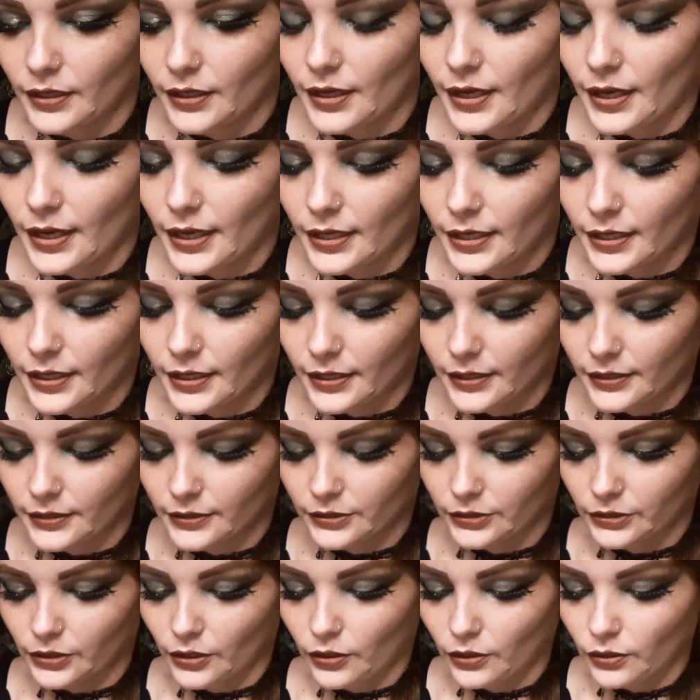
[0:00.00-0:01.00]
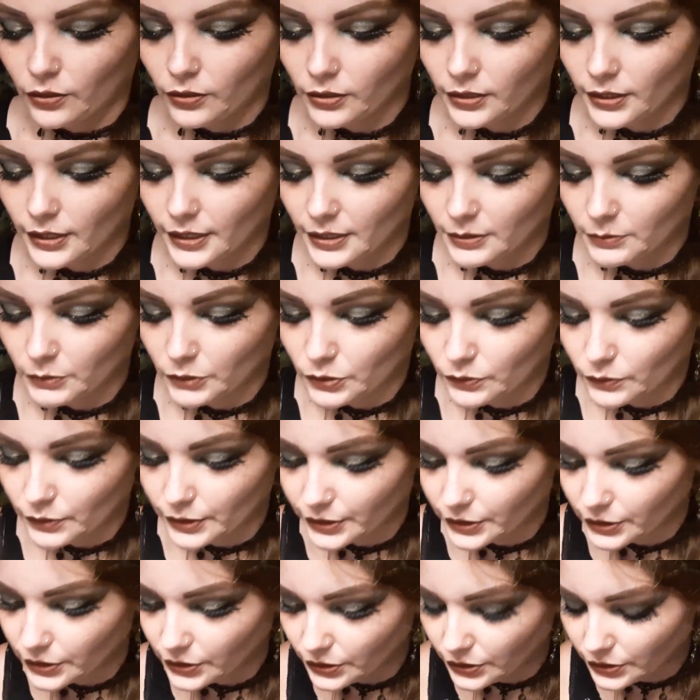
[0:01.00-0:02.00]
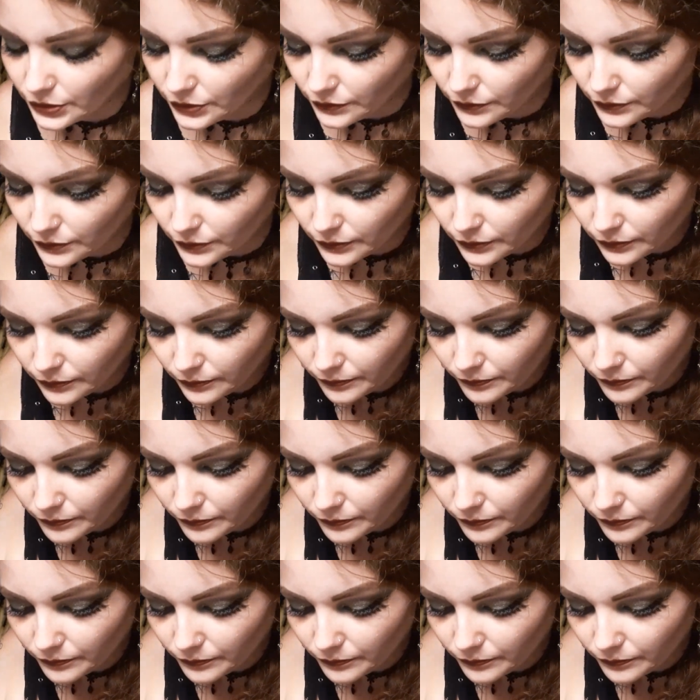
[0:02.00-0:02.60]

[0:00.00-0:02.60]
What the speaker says: And all I'm going to do